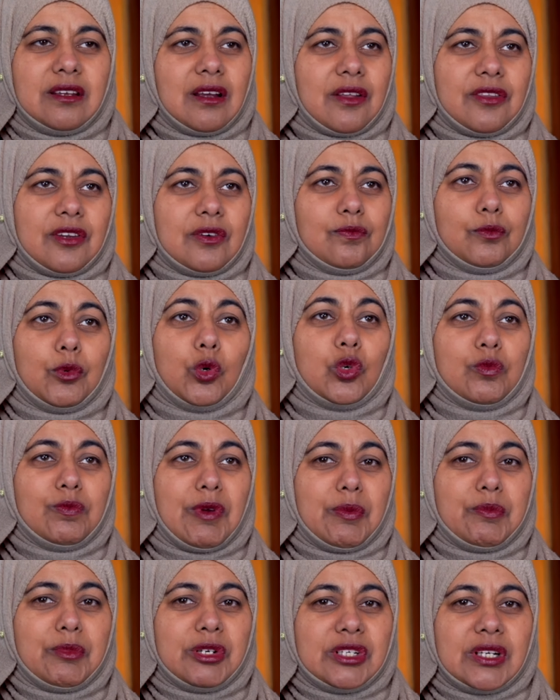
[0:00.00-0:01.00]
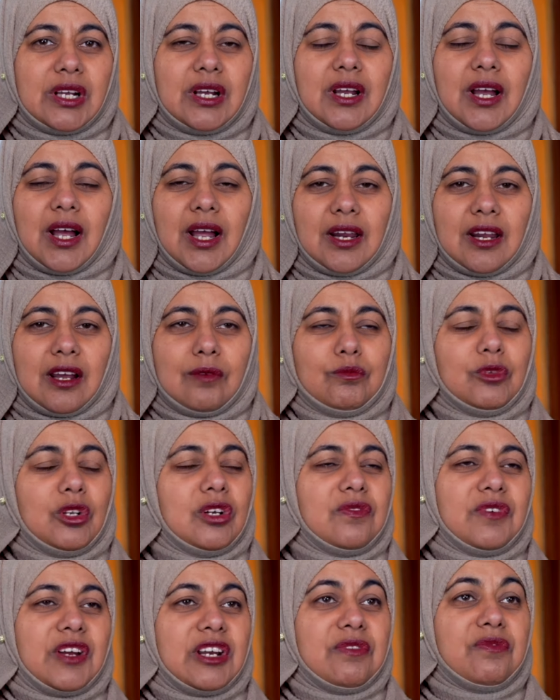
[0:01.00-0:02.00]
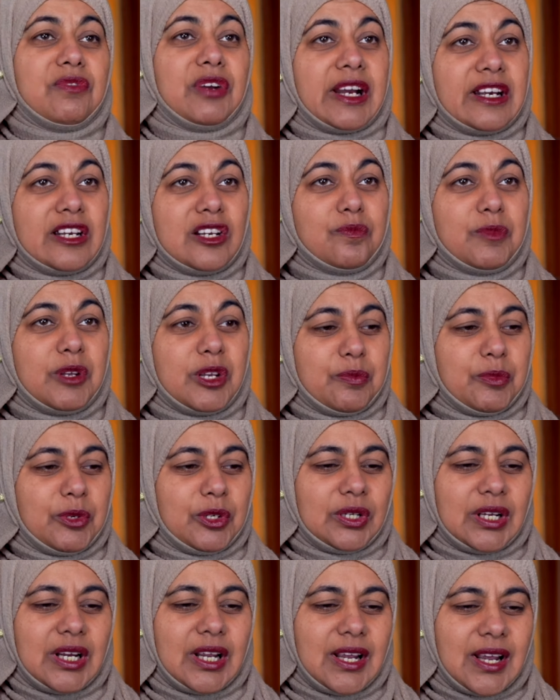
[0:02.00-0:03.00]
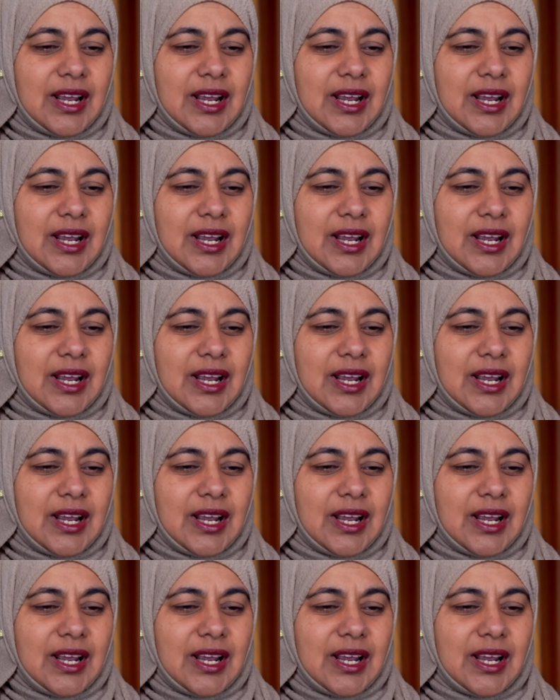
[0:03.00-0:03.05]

other board members, alhamdulillah, very friendly people.